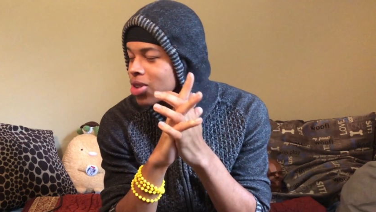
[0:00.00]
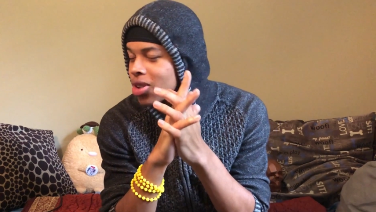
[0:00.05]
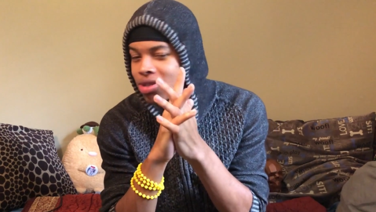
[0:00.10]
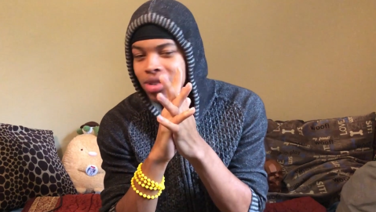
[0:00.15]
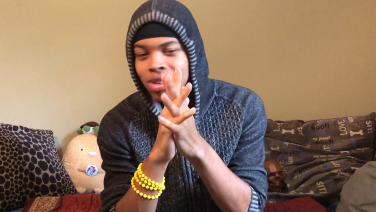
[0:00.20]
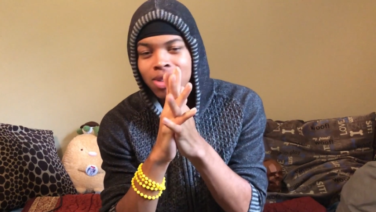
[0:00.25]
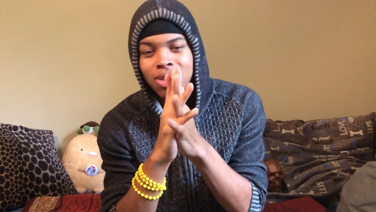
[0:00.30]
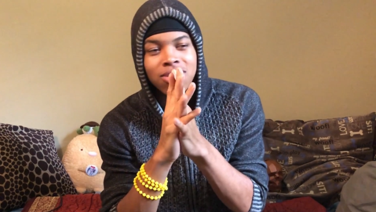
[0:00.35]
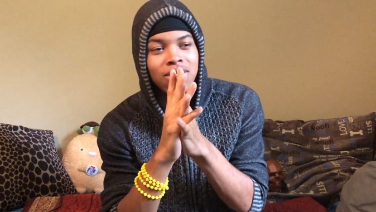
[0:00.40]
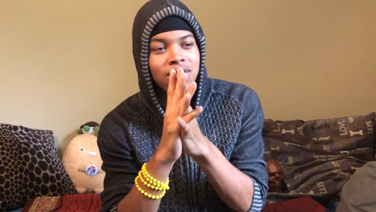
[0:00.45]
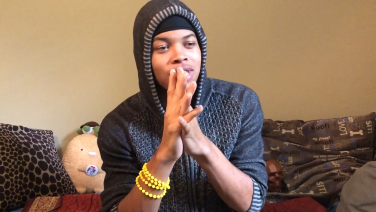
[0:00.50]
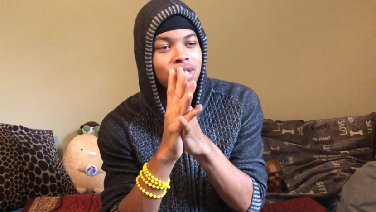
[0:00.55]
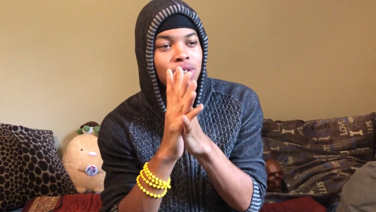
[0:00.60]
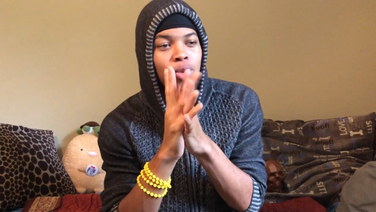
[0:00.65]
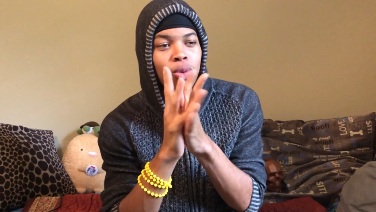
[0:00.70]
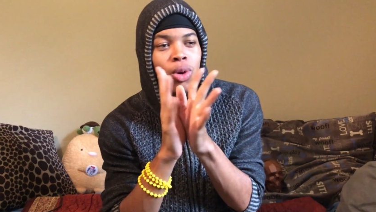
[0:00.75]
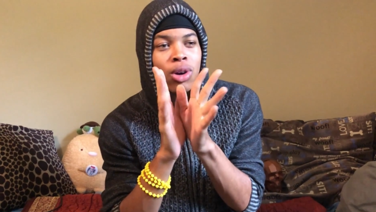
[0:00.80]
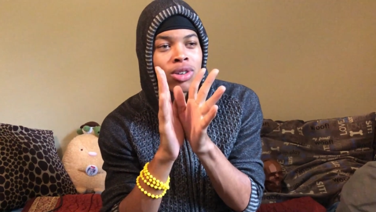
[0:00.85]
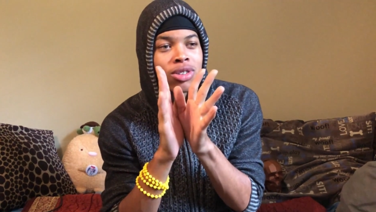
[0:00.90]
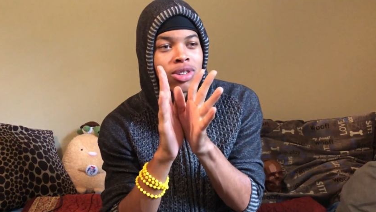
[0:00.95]
as long as I get the
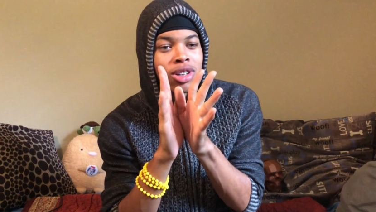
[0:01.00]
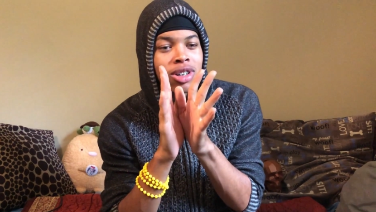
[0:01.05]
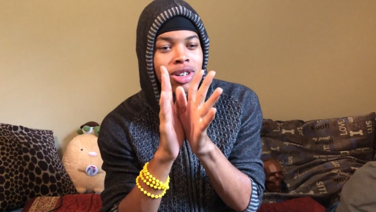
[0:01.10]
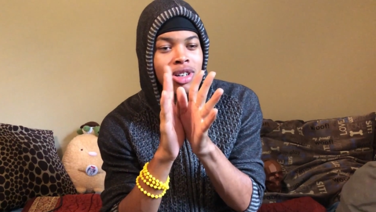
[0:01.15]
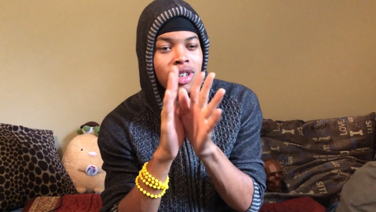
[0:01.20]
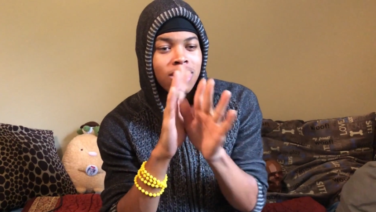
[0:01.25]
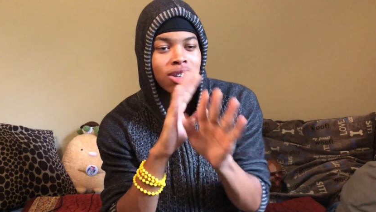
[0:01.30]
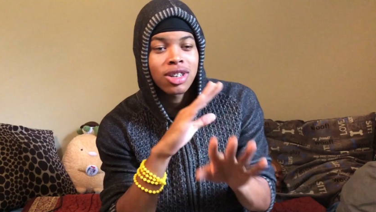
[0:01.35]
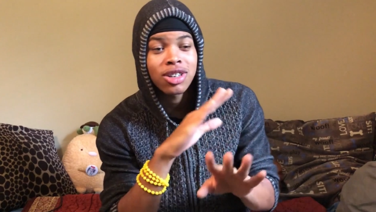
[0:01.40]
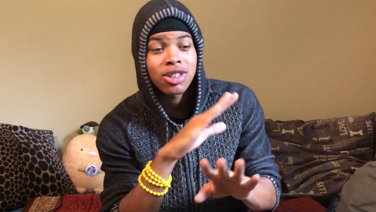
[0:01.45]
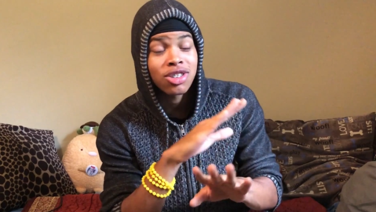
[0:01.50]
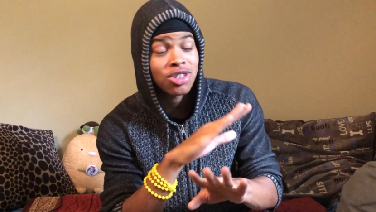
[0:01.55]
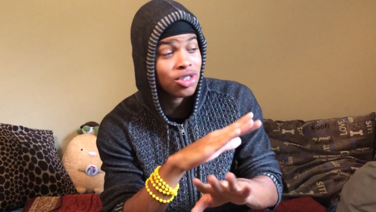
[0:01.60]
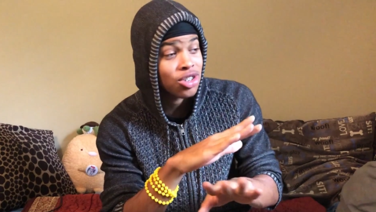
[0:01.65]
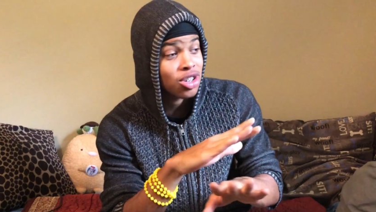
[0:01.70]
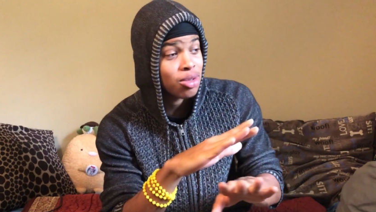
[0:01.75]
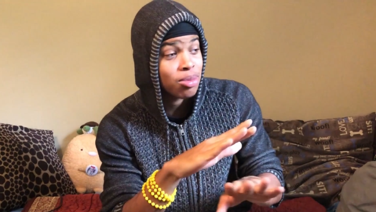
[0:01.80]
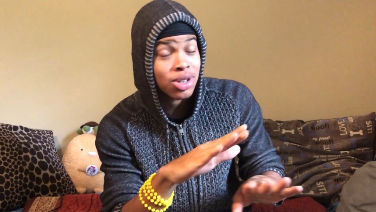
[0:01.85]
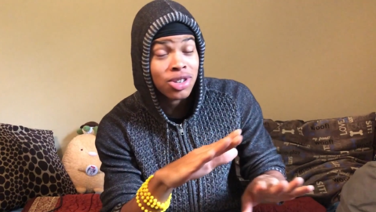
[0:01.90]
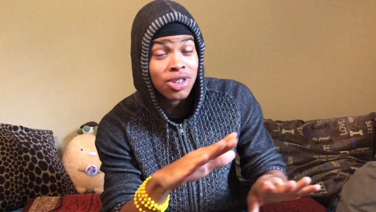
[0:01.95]
work done, it
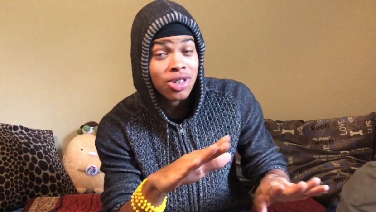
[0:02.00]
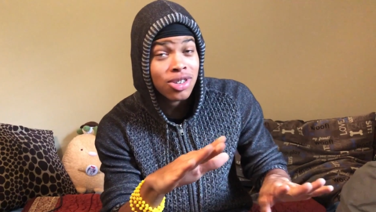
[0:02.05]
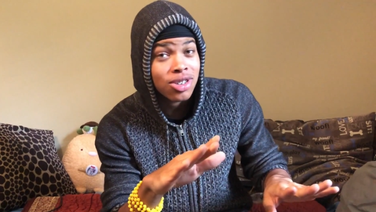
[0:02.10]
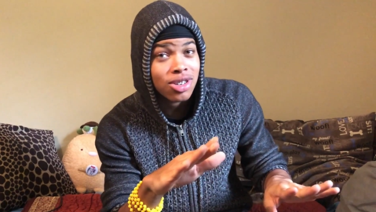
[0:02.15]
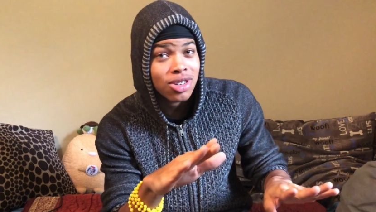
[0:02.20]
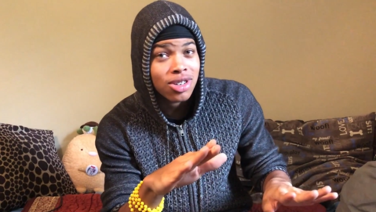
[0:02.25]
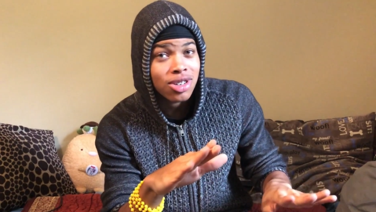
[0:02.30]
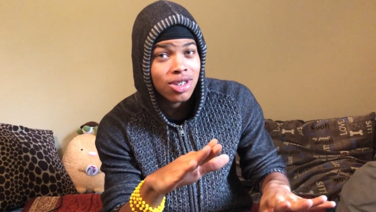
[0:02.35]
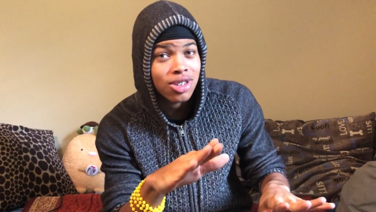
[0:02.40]
should be good.